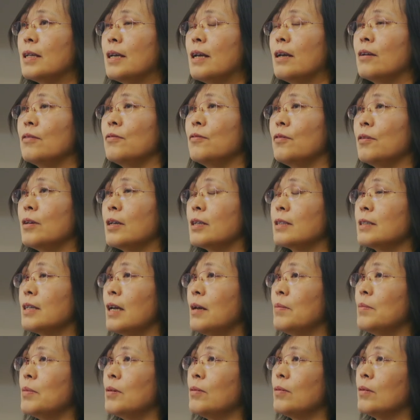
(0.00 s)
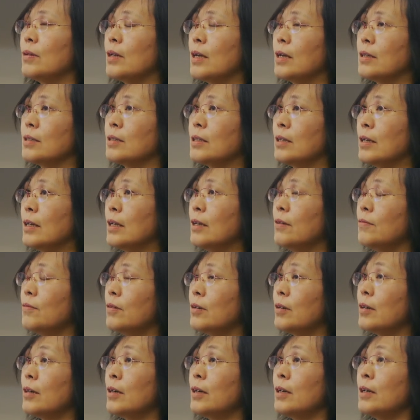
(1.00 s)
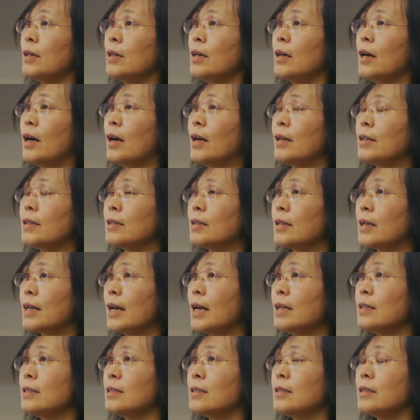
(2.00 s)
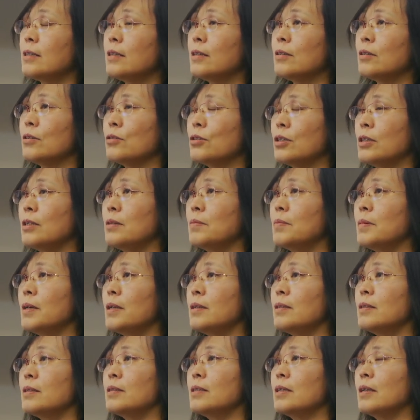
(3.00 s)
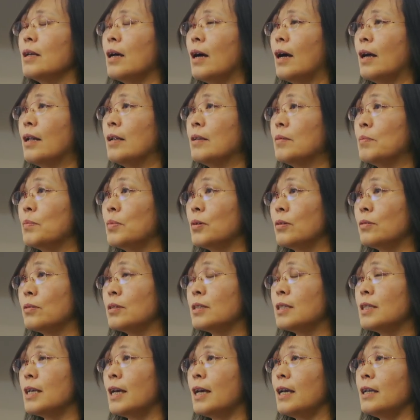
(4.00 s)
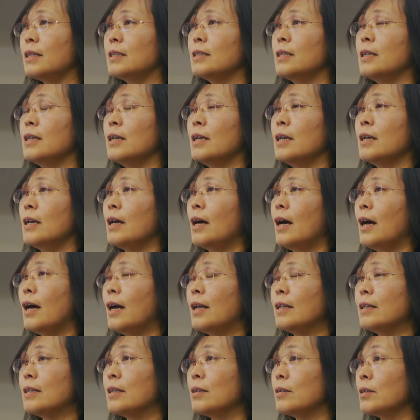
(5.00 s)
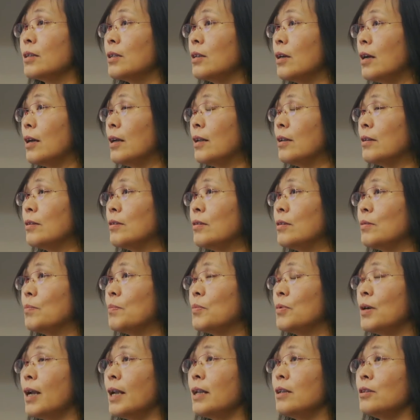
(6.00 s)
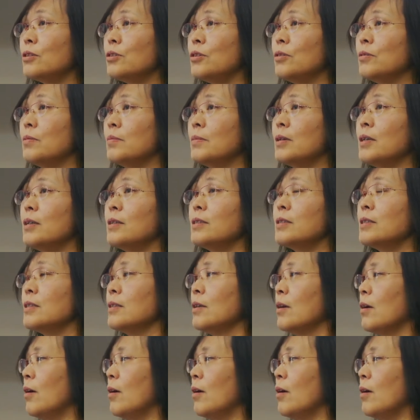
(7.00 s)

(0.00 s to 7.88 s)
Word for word: there. For example, there's a liver and cancer treatments and prostate and um, brain tumors